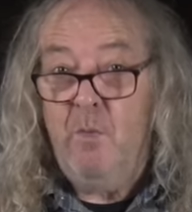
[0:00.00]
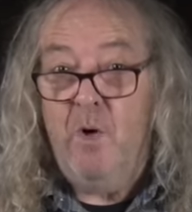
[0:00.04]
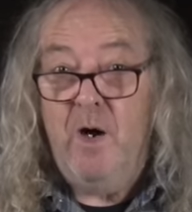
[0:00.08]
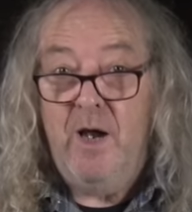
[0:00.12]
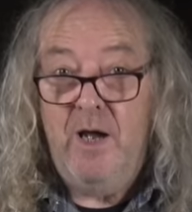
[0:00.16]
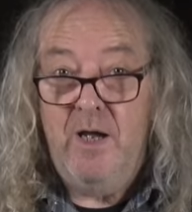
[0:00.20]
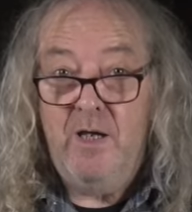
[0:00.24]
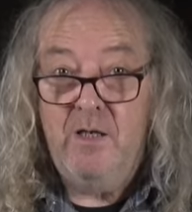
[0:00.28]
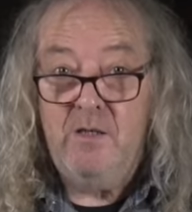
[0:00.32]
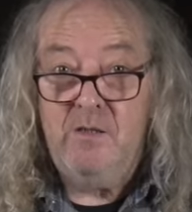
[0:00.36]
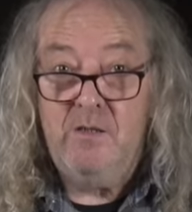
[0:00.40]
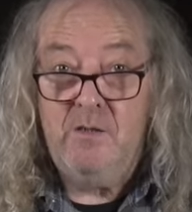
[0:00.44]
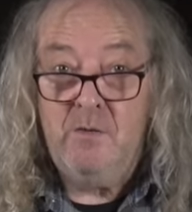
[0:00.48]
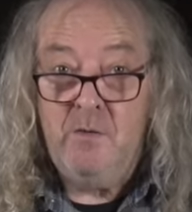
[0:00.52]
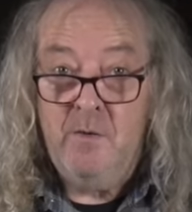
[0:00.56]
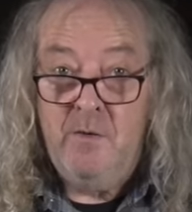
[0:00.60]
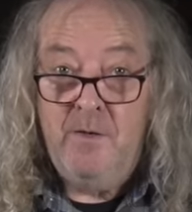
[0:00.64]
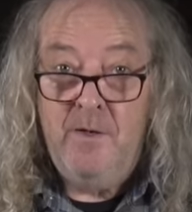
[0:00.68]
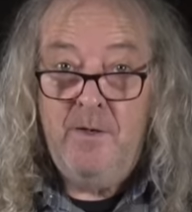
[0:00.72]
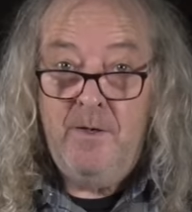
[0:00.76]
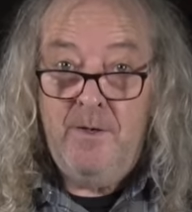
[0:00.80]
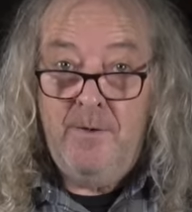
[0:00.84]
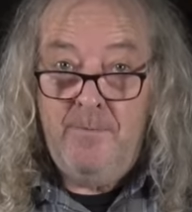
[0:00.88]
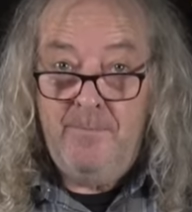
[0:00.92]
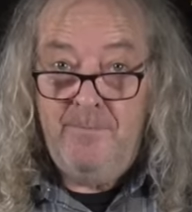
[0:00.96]
way as
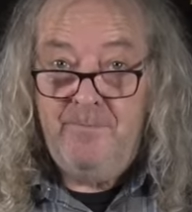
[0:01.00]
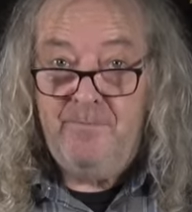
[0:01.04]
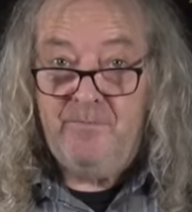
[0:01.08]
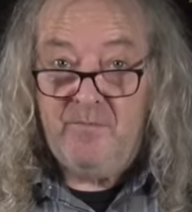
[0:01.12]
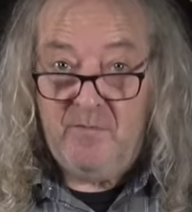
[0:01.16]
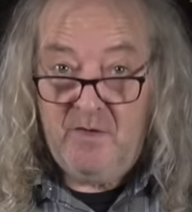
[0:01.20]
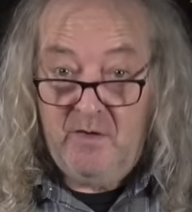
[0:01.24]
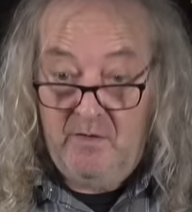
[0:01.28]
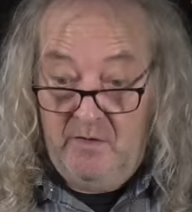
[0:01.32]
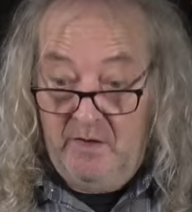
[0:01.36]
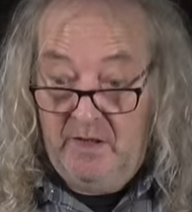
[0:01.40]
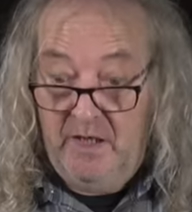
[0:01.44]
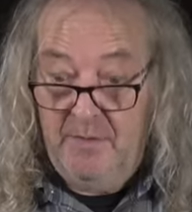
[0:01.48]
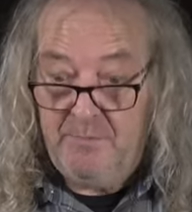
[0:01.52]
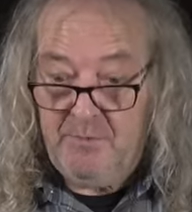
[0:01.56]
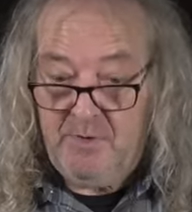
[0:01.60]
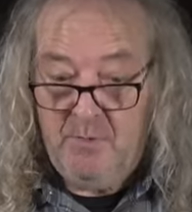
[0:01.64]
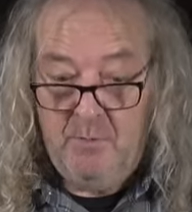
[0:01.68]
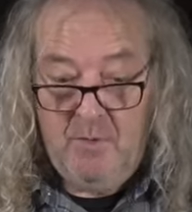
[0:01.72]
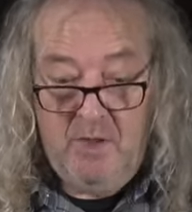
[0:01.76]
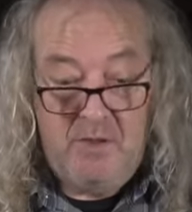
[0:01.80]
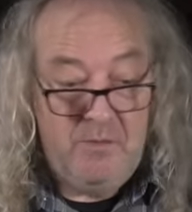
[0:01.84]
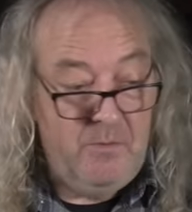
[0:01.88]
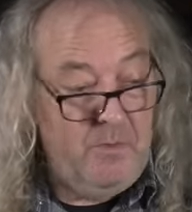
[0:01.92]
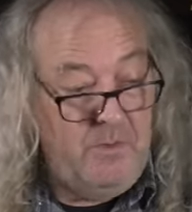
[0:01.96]
the
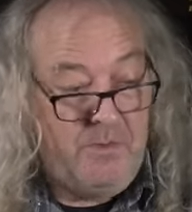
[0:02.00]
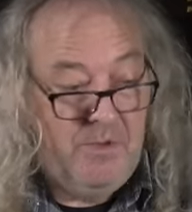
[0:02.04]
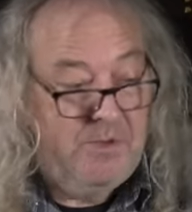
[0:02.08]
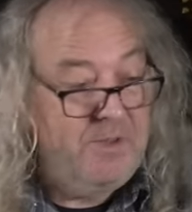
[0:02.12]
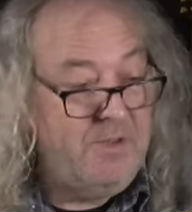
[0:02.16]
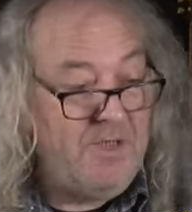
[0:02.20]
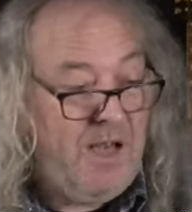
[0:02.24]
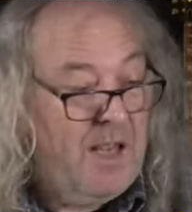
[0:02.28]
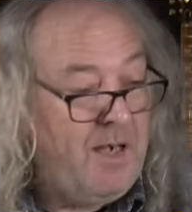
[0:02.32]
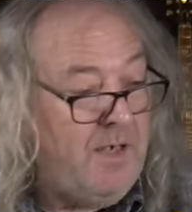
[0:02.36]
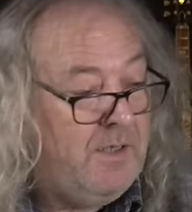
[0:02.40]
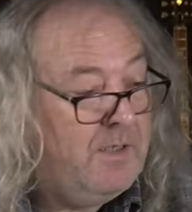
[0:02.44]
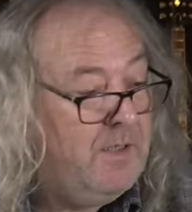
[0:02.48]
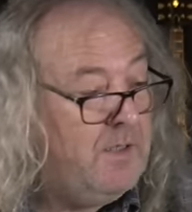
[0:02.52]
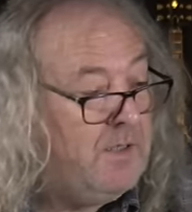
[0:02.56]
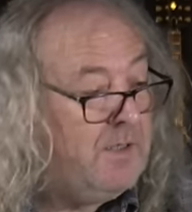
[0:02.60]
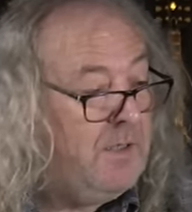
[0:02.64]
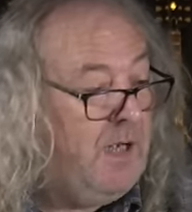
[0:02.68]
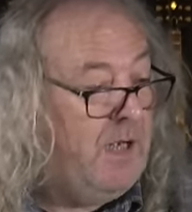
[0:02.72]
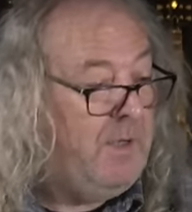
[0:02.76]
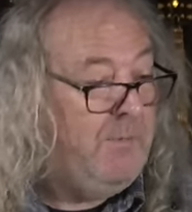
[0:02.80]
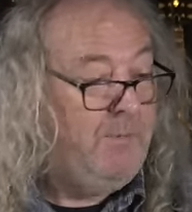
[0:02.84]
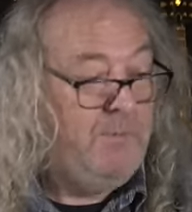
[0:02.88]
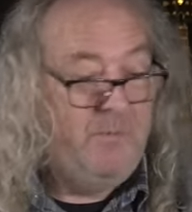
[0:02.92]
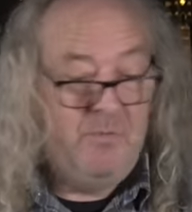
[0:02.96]
Gibson ones, which is exactly the
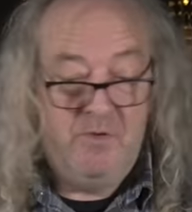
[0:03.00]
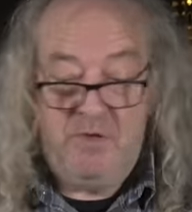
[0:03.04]
same.